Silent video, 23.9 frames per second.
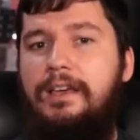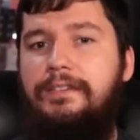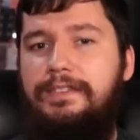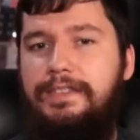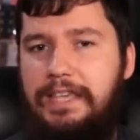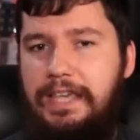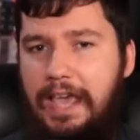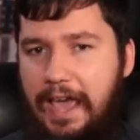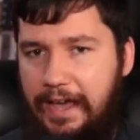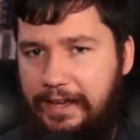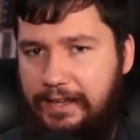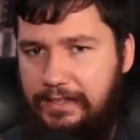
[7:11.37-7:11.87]

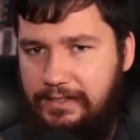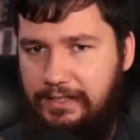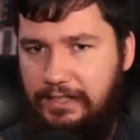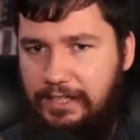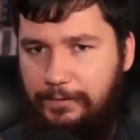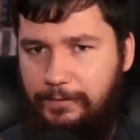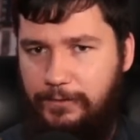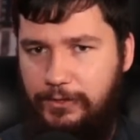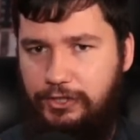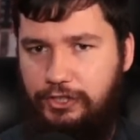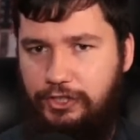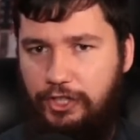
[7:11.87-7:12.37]
the
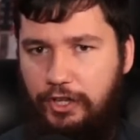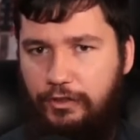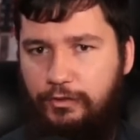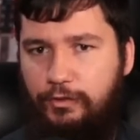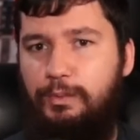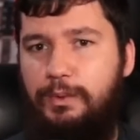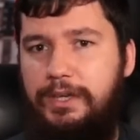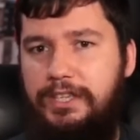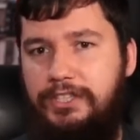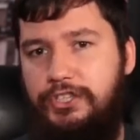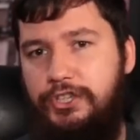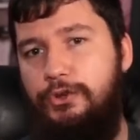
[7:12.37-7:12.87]
x11 server
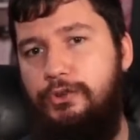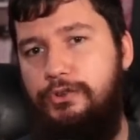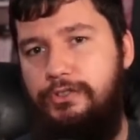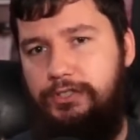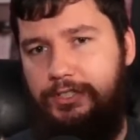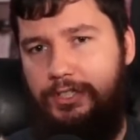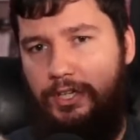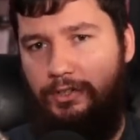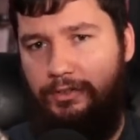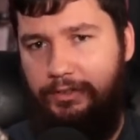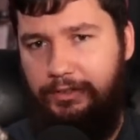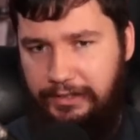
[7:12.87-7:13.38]
we
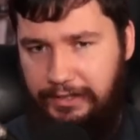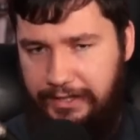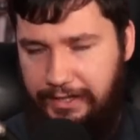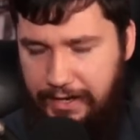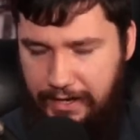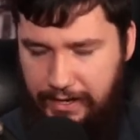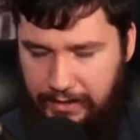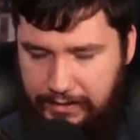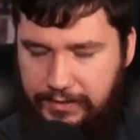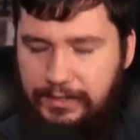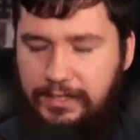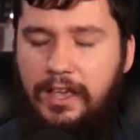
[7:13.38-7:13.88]
used on
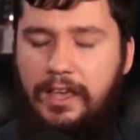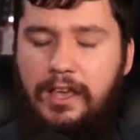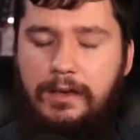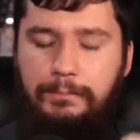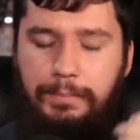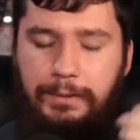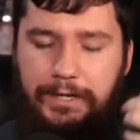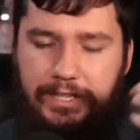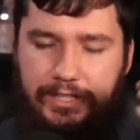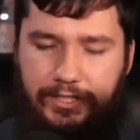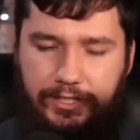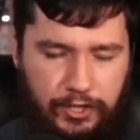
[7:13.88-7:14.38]
Linux,
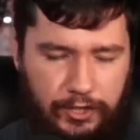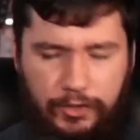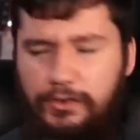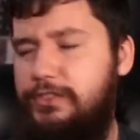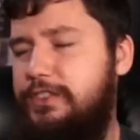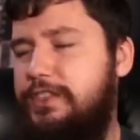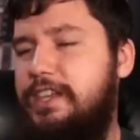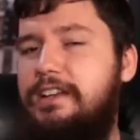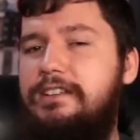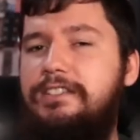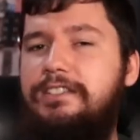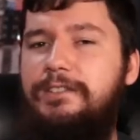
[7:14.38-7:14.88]
but in
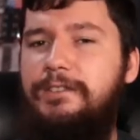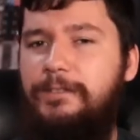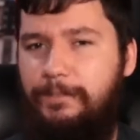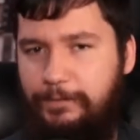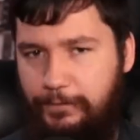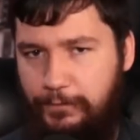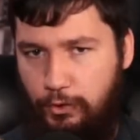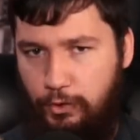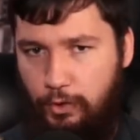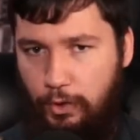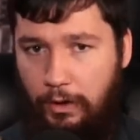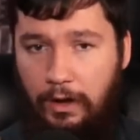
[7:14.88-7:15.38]

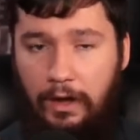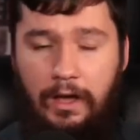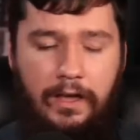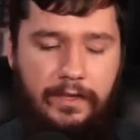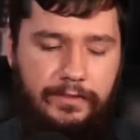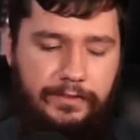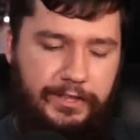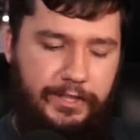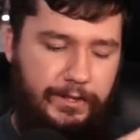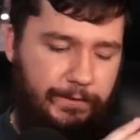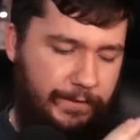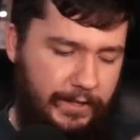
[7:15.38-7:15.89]
2004,
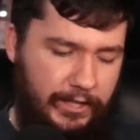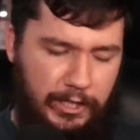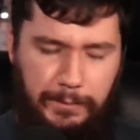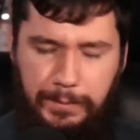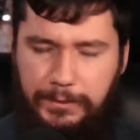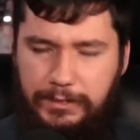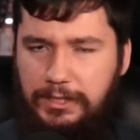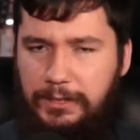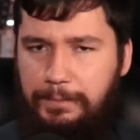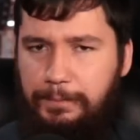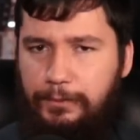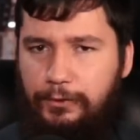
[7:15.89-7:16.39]
the
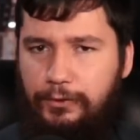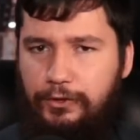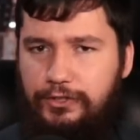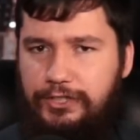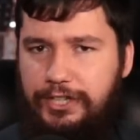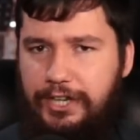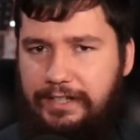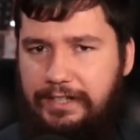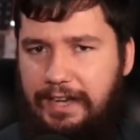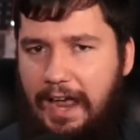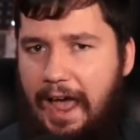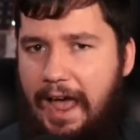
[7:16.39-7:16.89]
developers of the
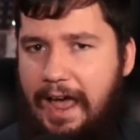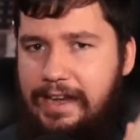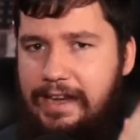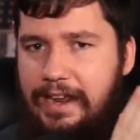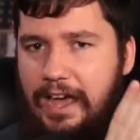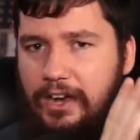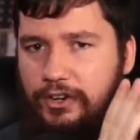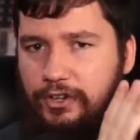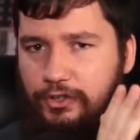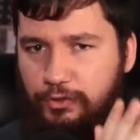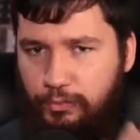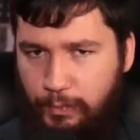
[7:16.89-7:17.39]
project had
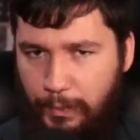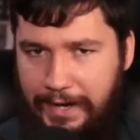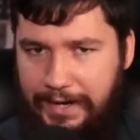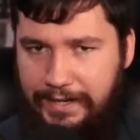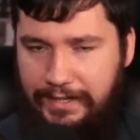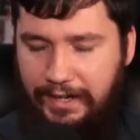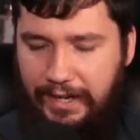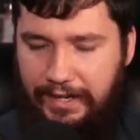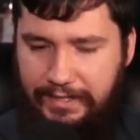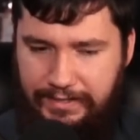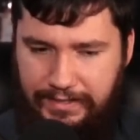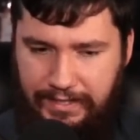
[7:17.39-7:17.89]
a great
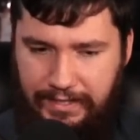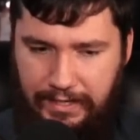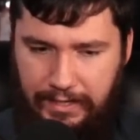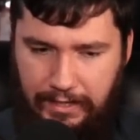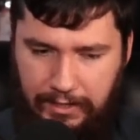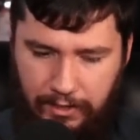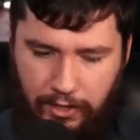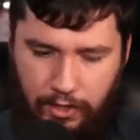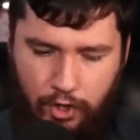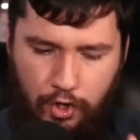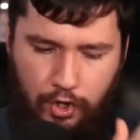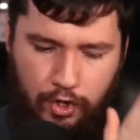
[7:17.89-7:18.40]

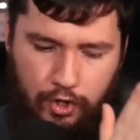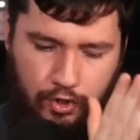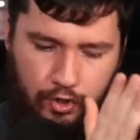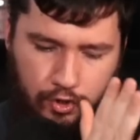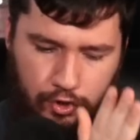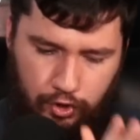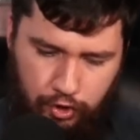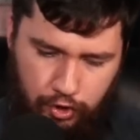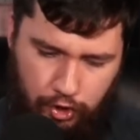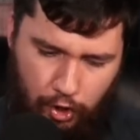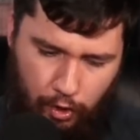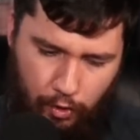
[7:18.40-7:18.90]
idea.
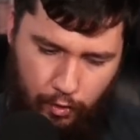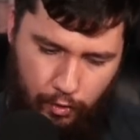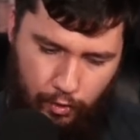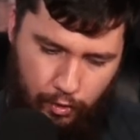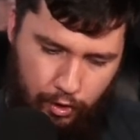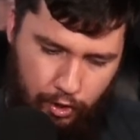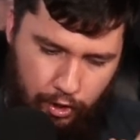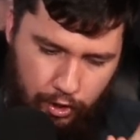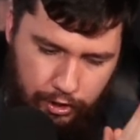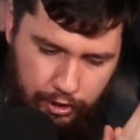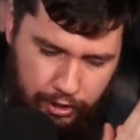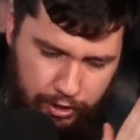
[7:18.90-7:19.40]
So,
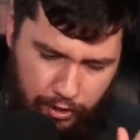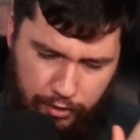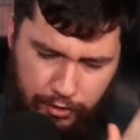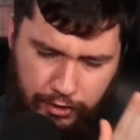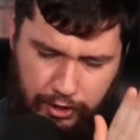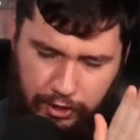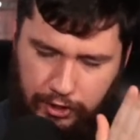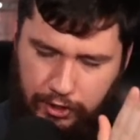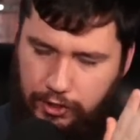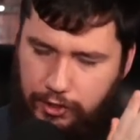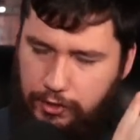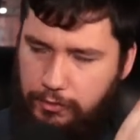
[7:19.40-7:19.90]
you know
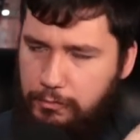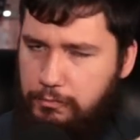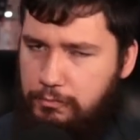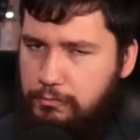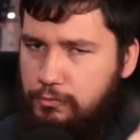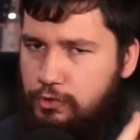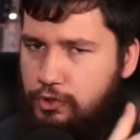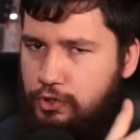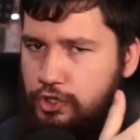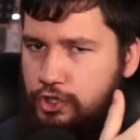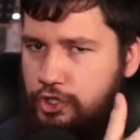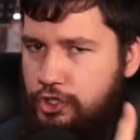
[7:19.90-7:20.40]
this
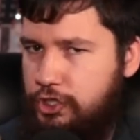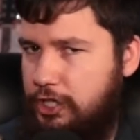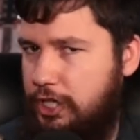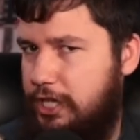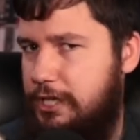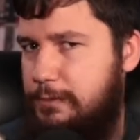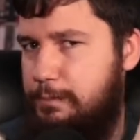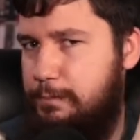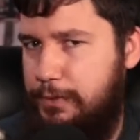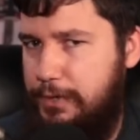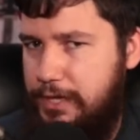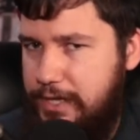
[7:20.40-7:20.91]

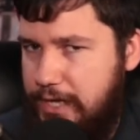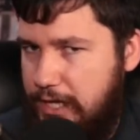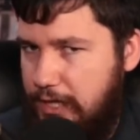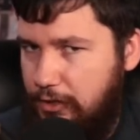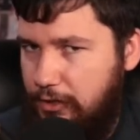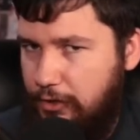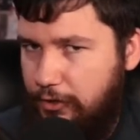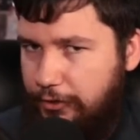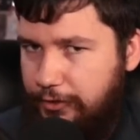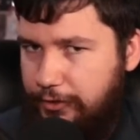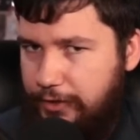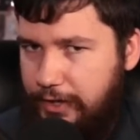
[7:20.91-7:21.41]

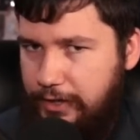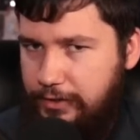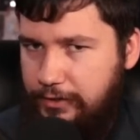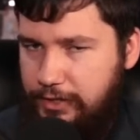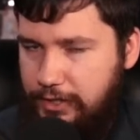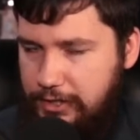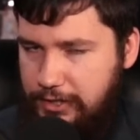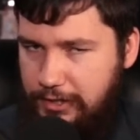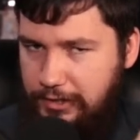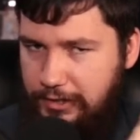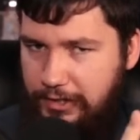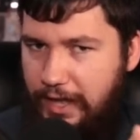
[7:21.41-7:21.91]
GPL thing,
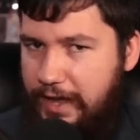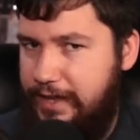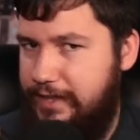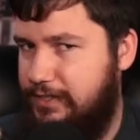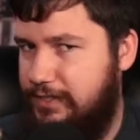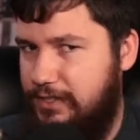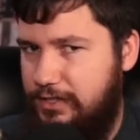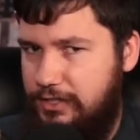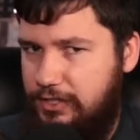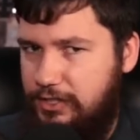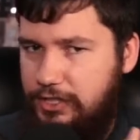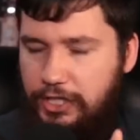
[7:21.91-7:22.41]
this
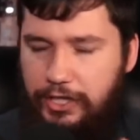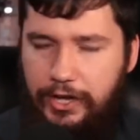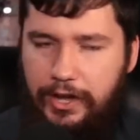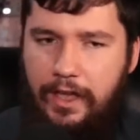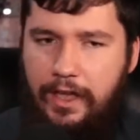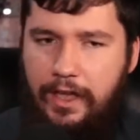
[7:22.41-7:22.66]
license that